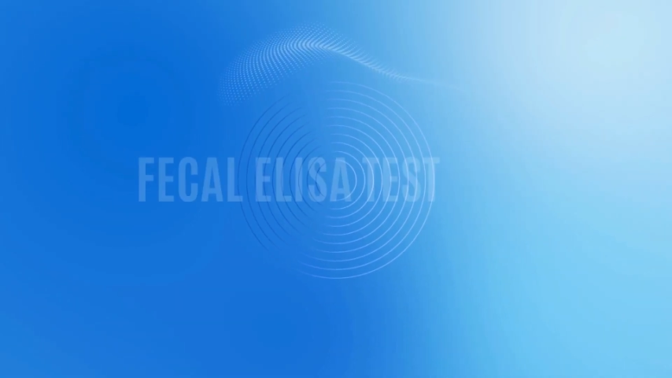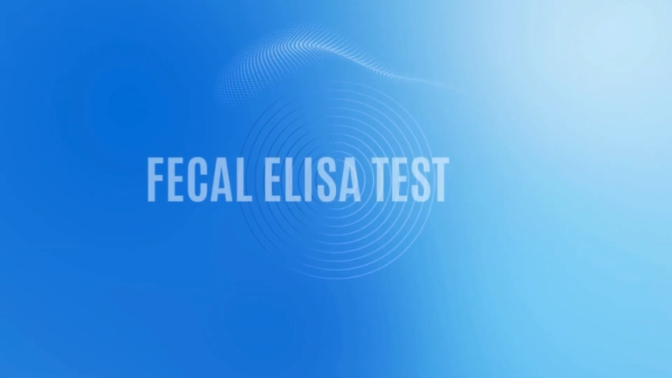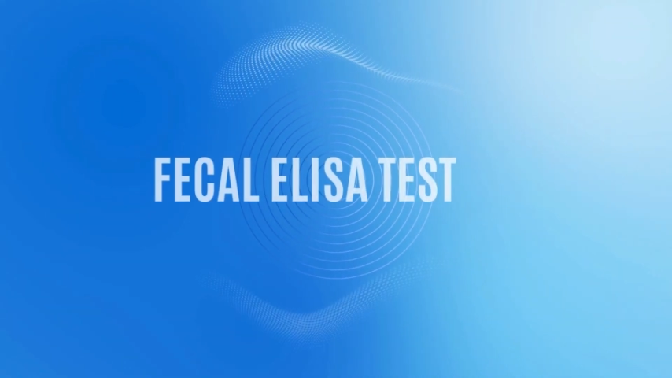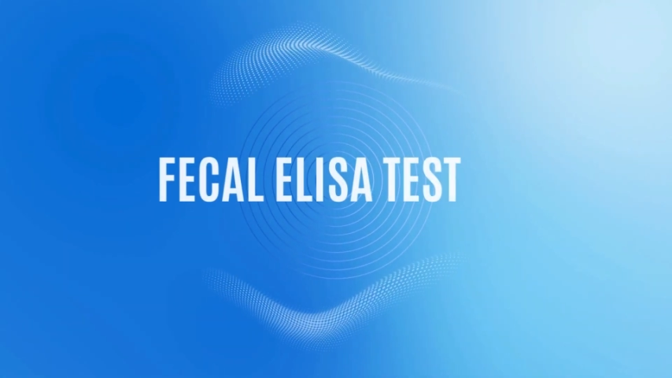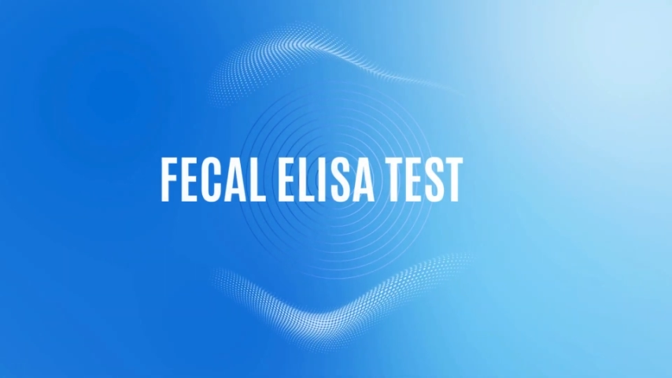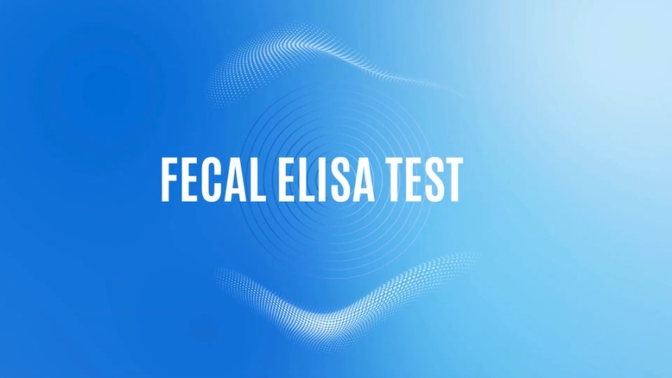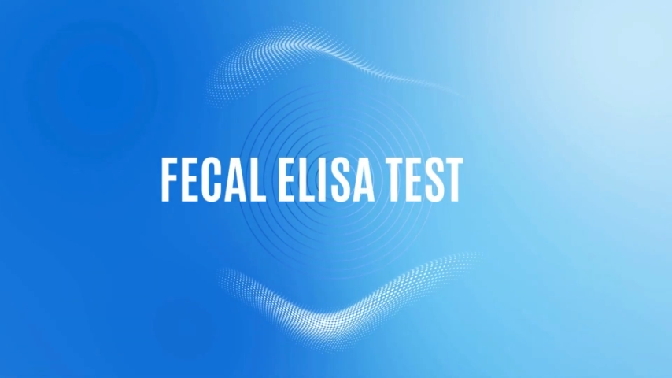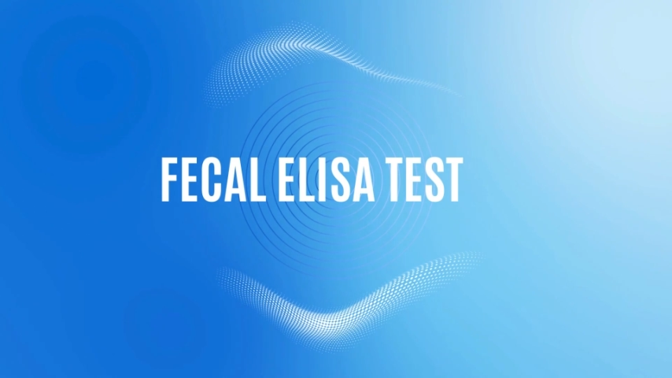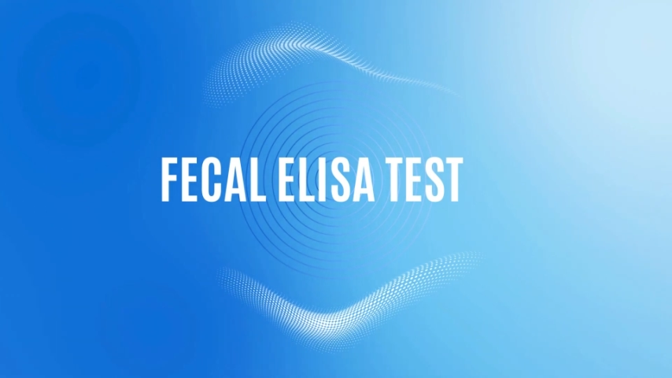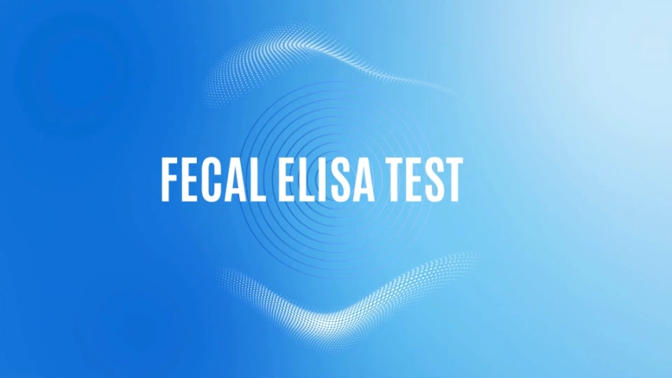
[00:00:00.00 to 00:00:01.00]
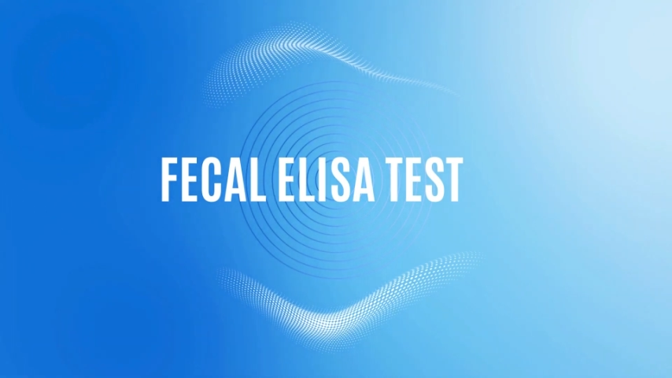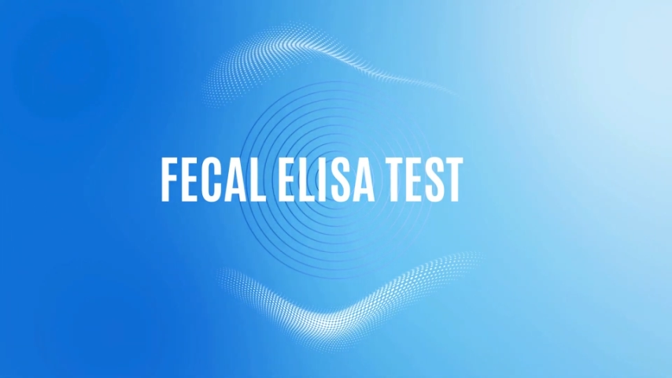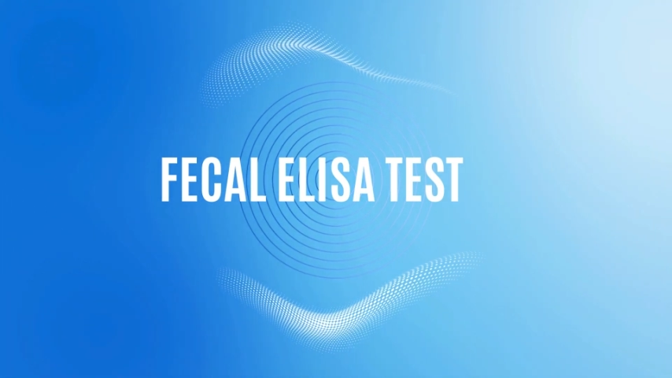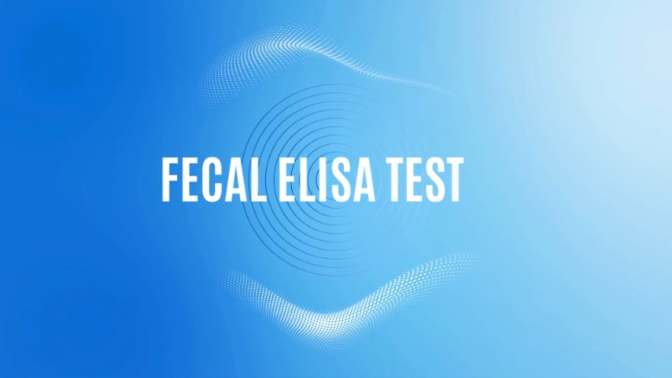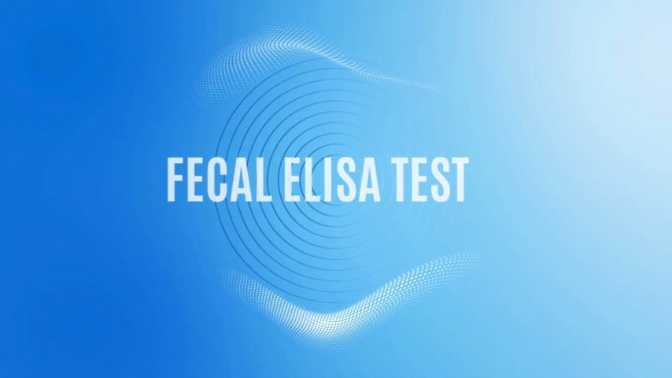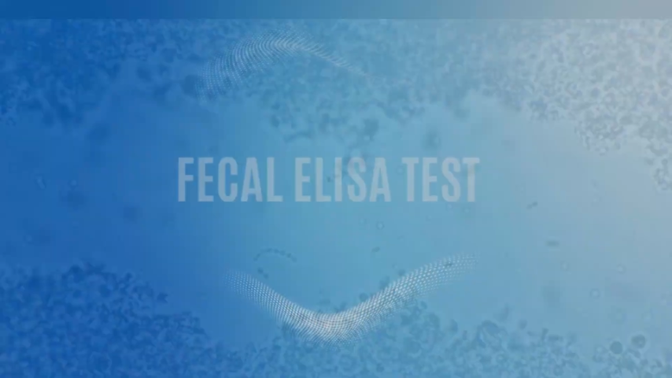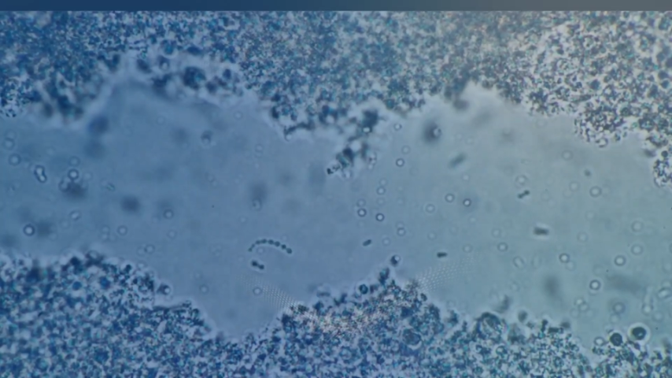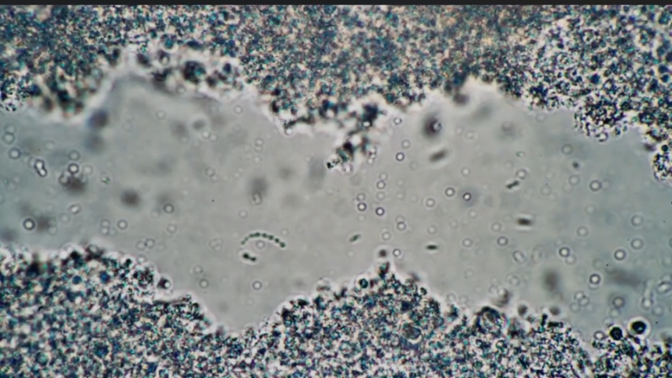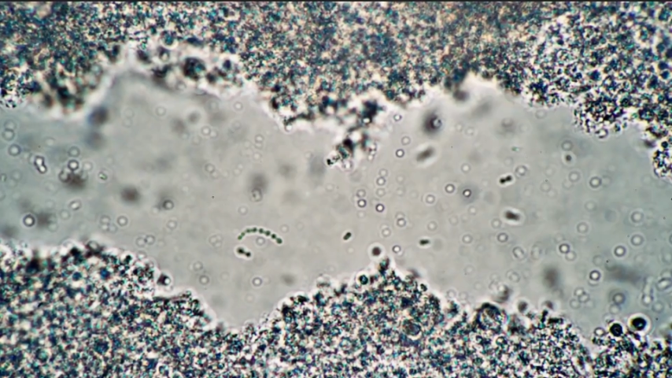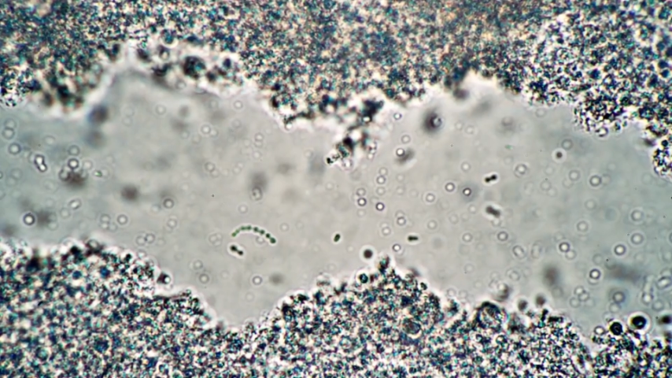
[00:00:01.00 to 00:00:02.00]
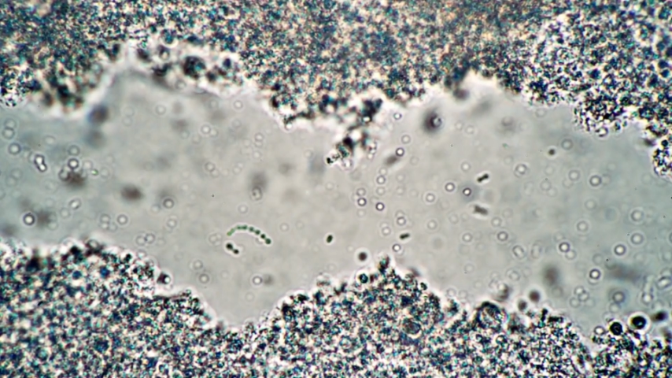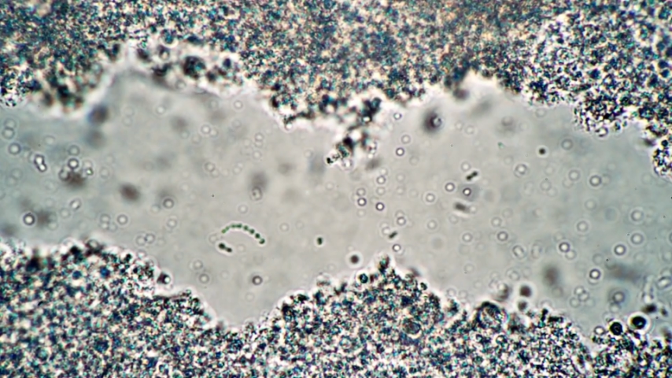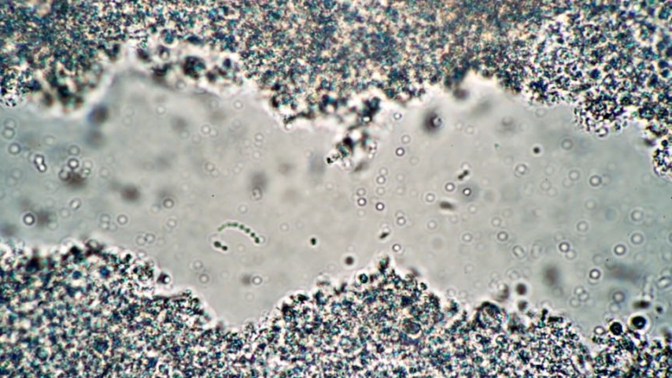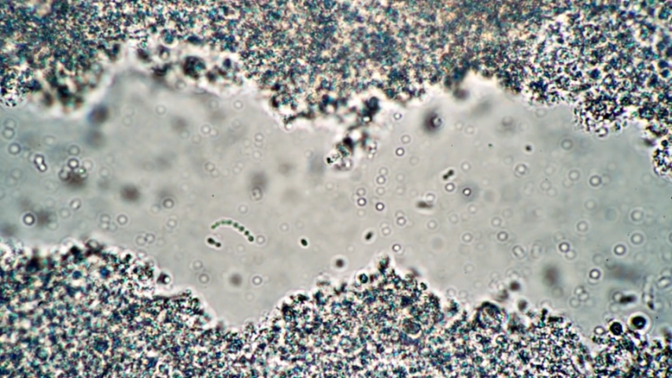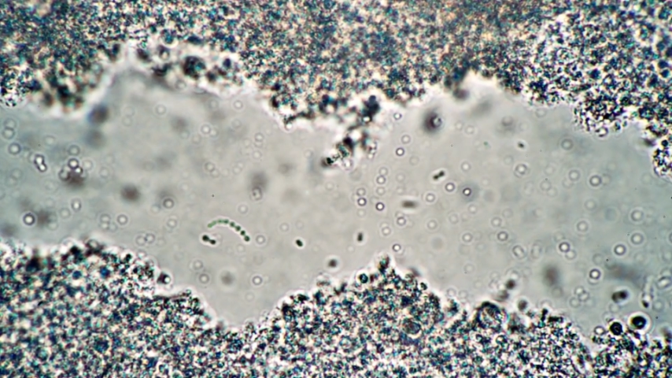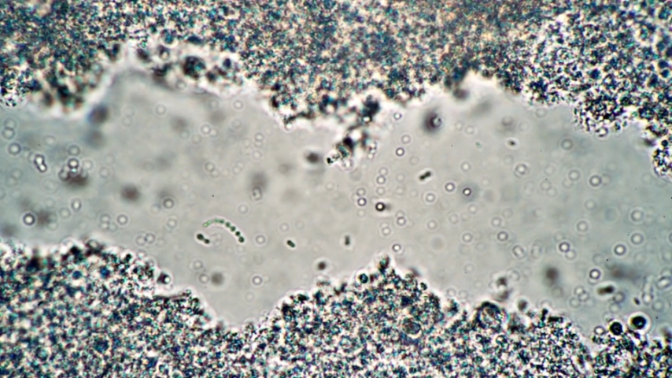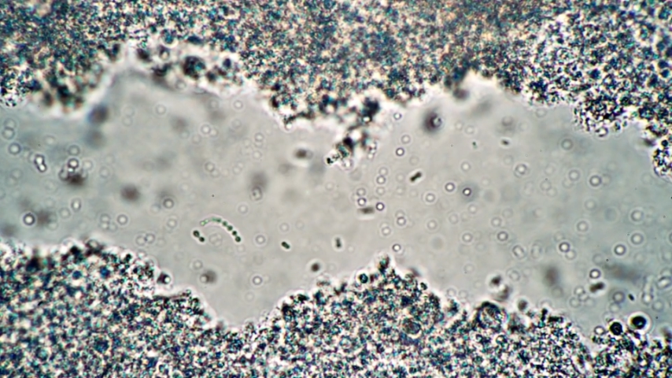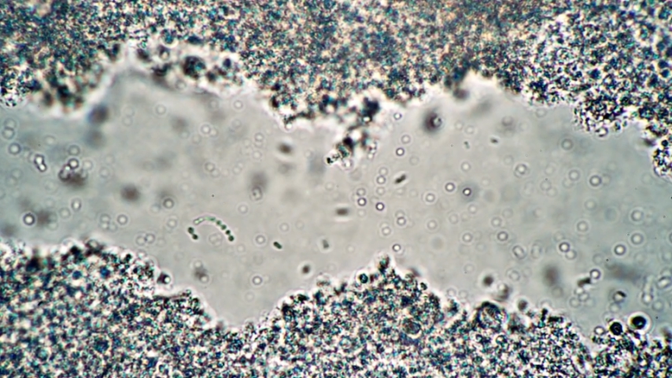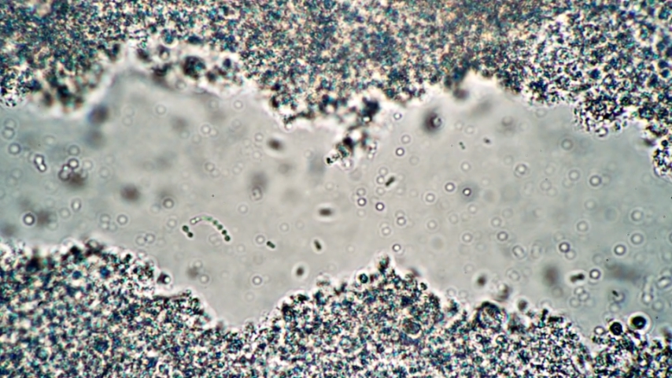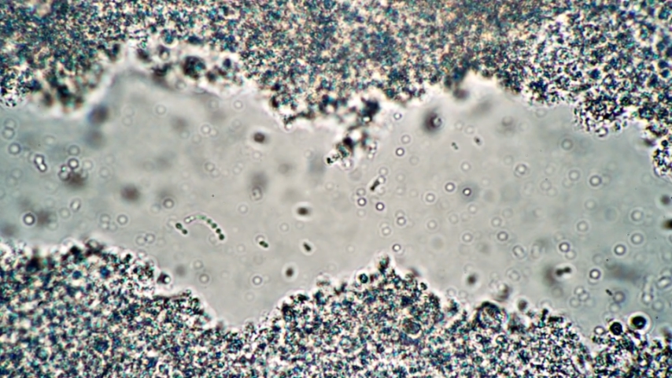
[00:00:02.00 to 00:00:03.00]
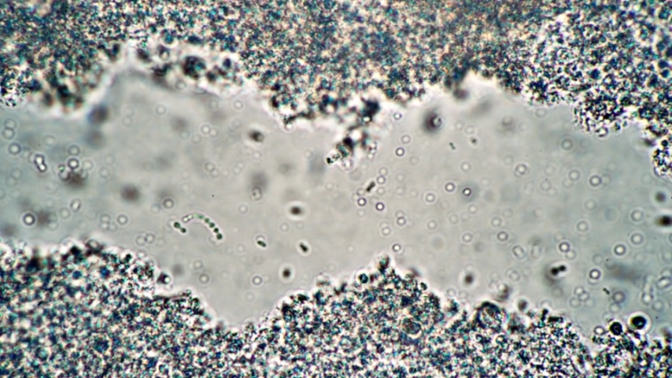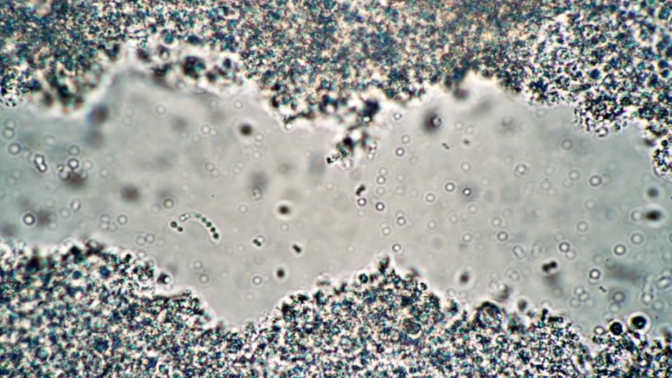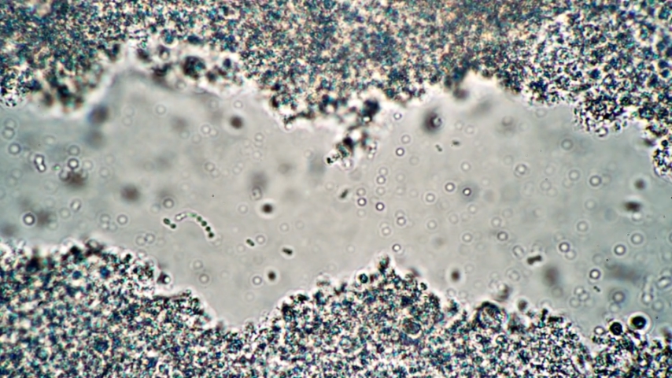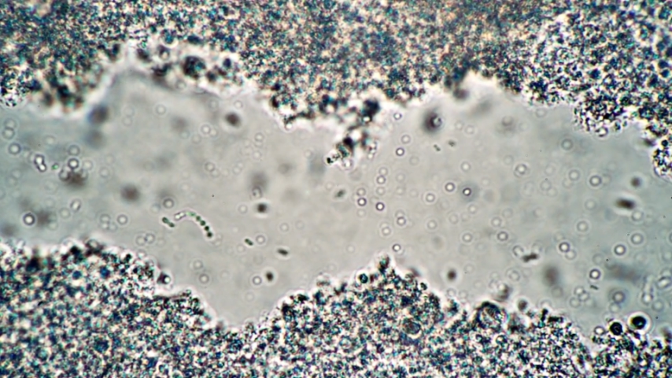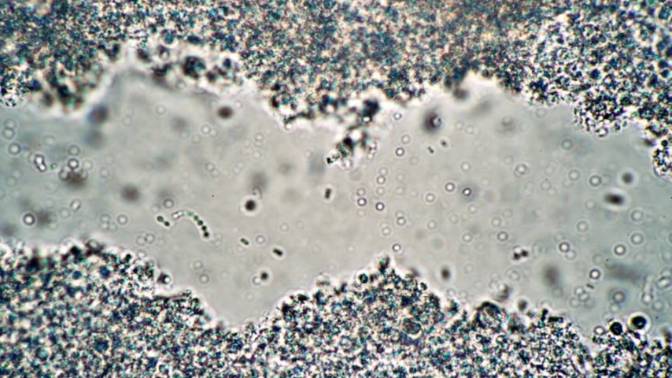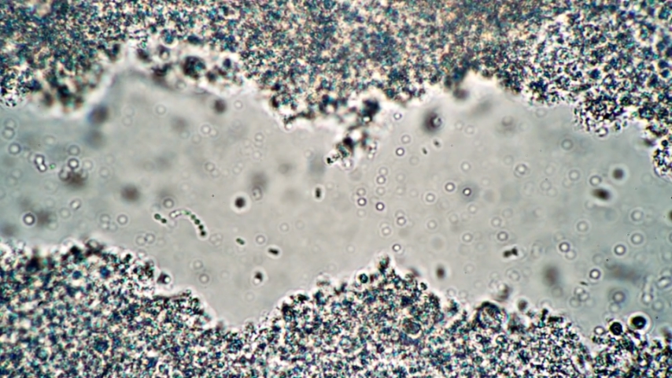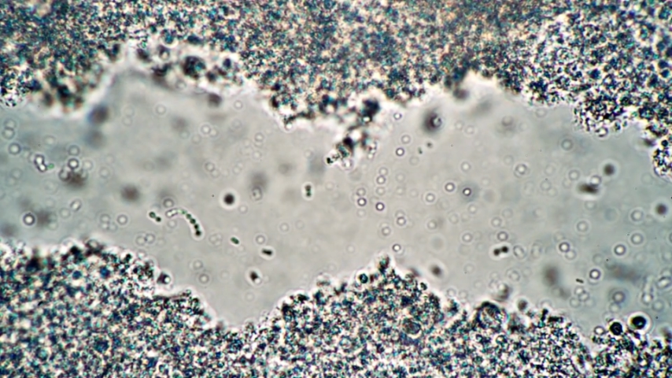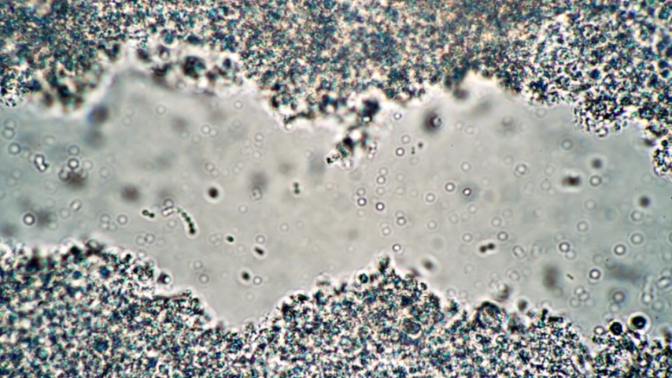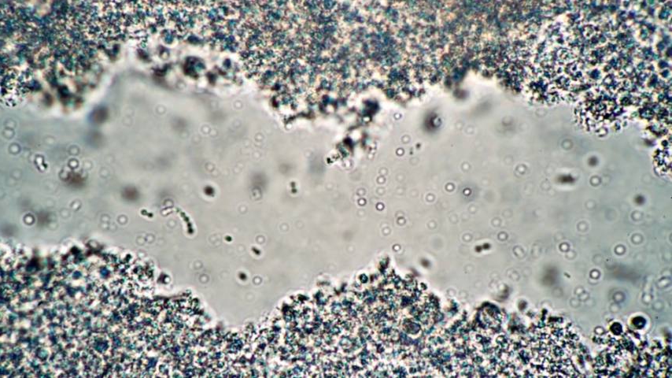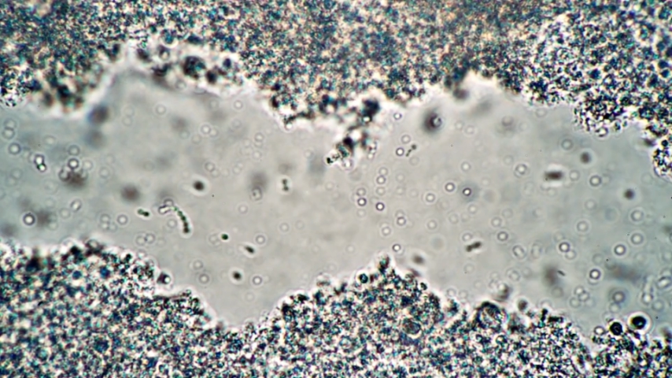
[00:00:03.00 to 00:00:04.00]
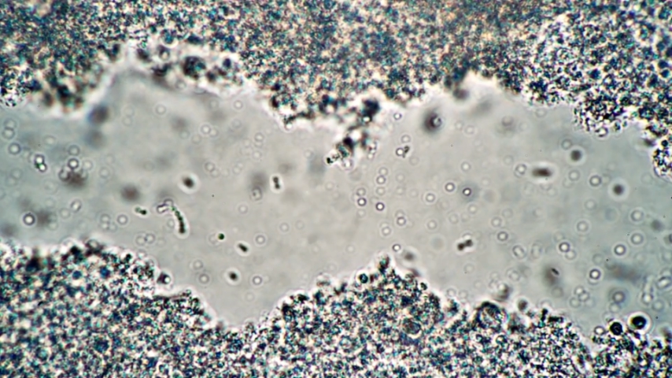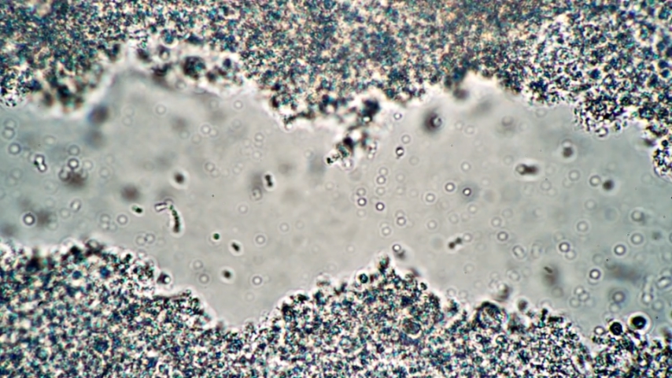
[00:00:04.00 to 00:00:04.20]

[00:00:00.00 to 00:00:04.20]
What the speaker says: [unreadable: no face in view]